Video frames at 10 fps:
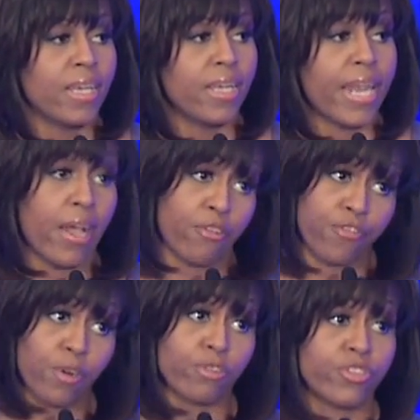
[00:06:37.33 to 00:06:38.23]
Now, at
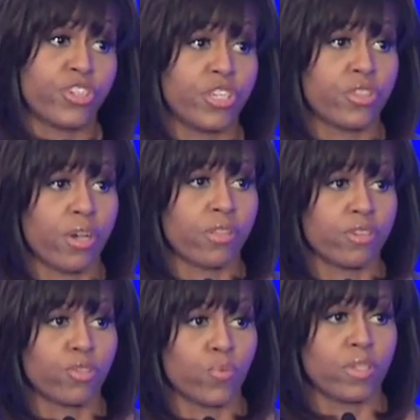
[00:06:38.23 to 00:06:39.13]
first, she thought
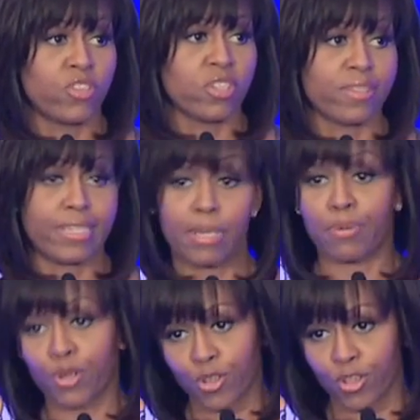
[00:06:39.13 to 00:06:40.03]
this was just
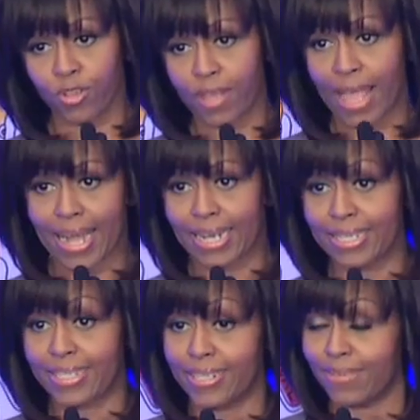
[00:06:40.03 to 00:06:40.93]
typical
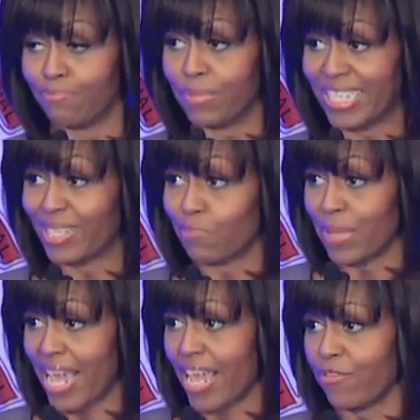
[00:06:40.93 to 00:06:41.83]
adolescent
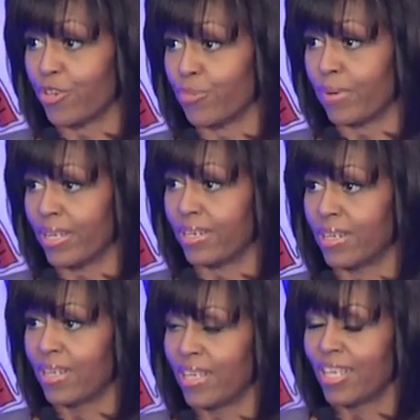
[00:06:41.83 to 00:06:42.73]
misbehavior,
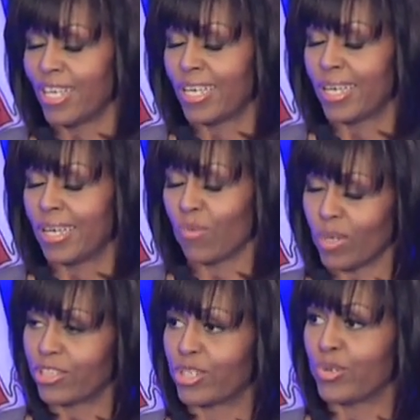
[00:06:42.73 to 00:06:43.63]
but
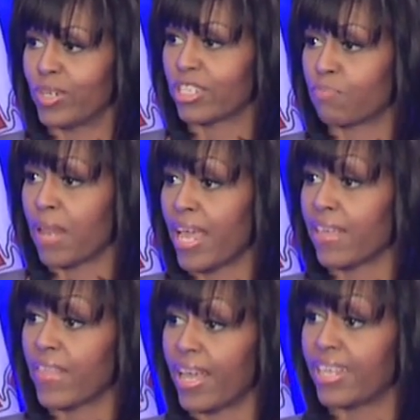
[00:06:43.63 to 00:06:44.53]
one student
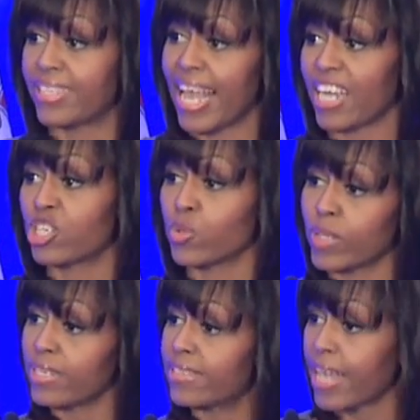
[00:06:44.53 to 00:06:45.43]
explained that it's
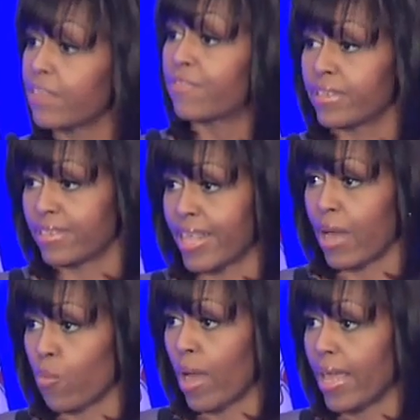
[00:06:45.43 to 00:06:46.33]
actually safest
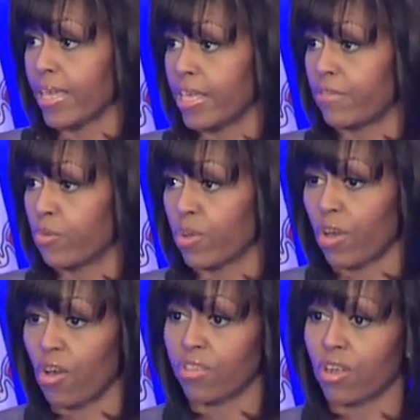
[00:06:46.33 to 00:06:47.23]
that way, even with
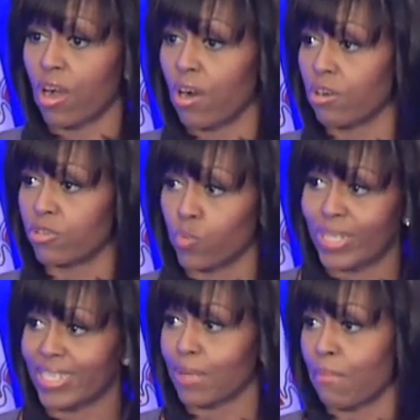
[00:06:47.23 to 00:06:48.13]
all the cars
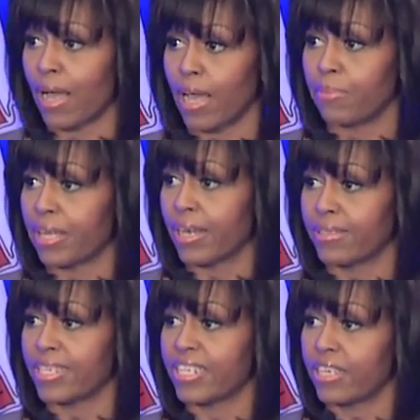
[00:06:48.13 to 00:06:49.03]
whizzing by,
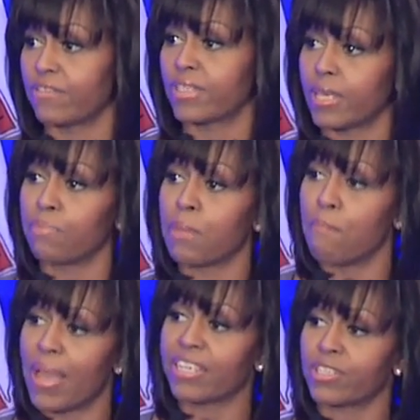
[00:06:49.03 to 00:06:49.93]
because it gives them the
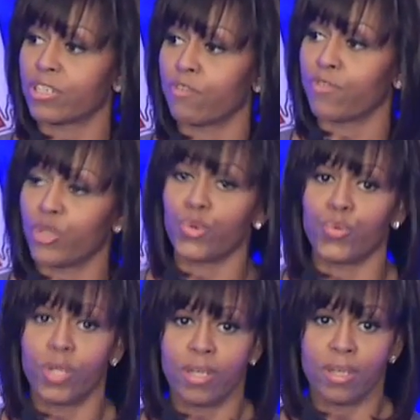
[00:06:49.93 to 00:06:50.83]
best
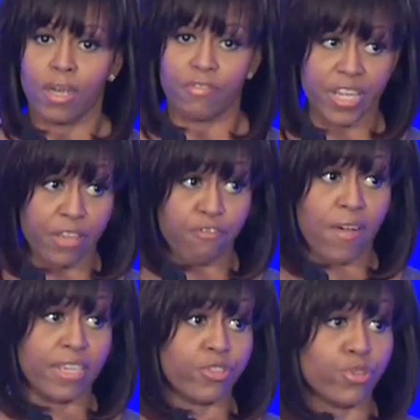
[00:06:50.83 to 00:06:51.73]
view of any
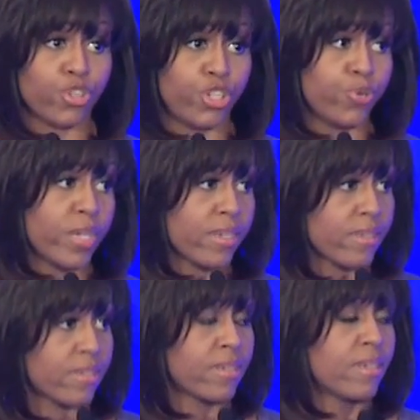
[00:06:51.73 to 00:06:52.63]
fights or
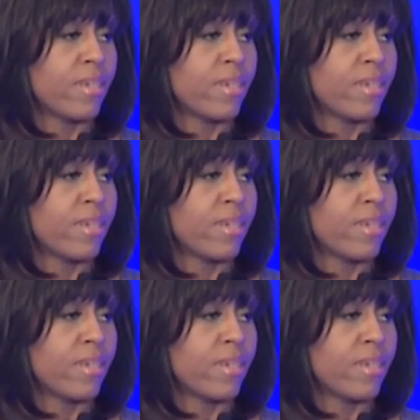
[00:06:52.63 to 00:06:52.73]
shootings.